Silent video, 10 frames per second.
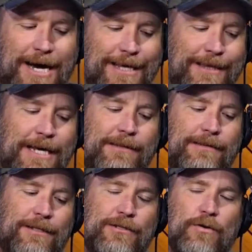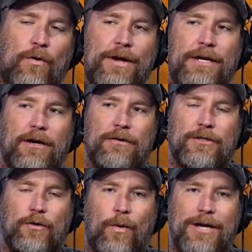I think the story here
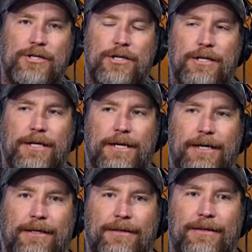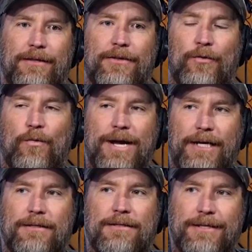is questioning the
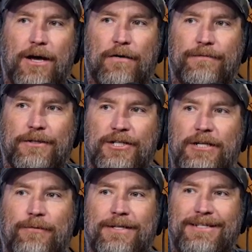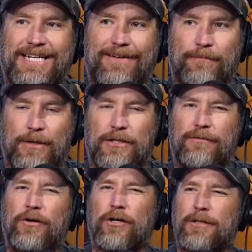ring itself. She received,
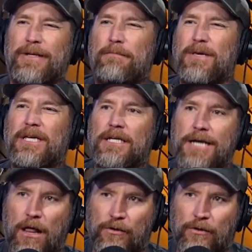because if you're going to spend $1 million on